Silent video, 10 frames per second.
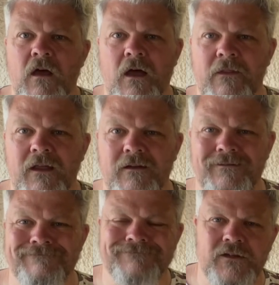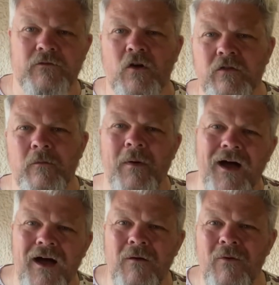And then you've got the
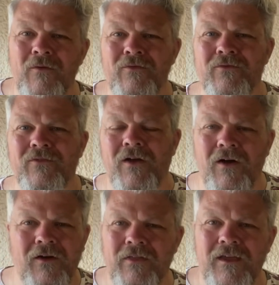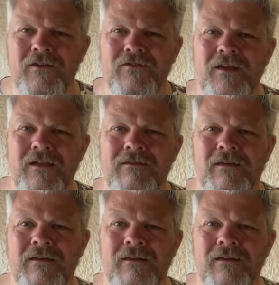bar ones. Are they a shed?